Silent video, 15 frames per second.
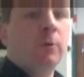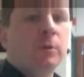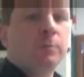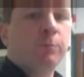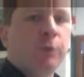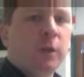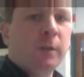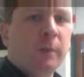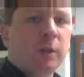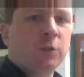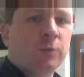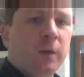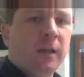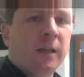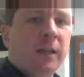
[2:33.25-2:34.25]
is pretty much
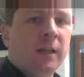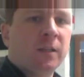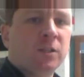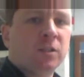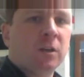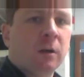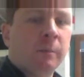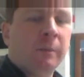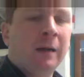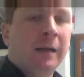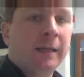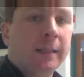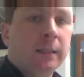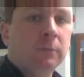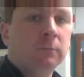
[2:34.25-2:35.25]
right against our
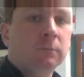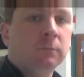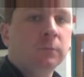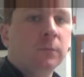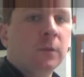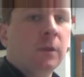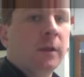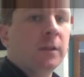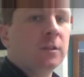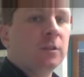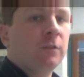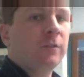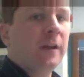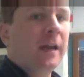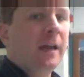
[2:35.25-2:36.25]
body. Right? So
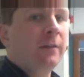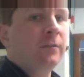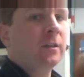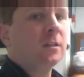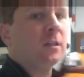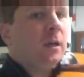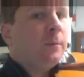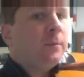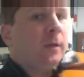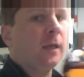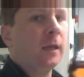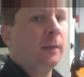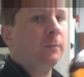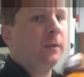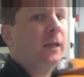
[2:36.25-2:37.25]
if I have this up
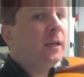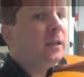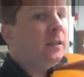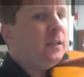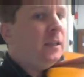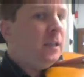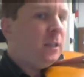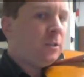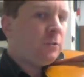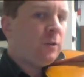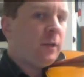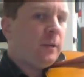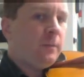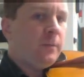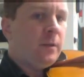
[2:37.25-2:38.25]
and I'm playing on the E
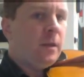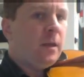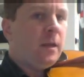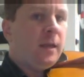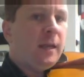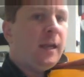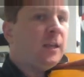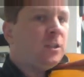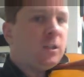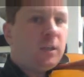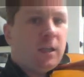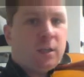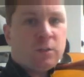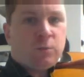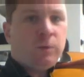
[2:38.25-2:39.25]
string,
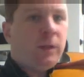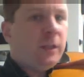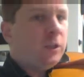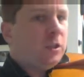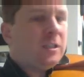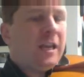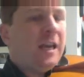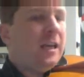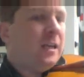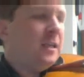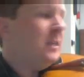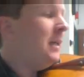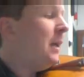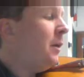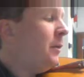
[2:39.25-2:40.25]
it's really just hanging
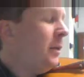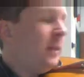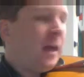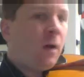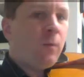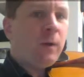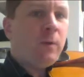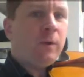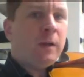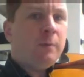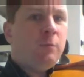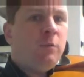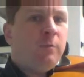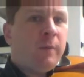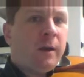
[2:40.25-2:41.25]
down. And that way when I
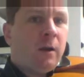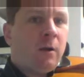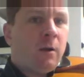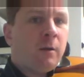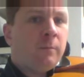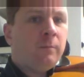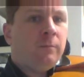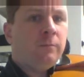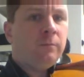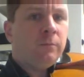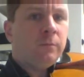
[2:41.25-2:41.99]
move my arm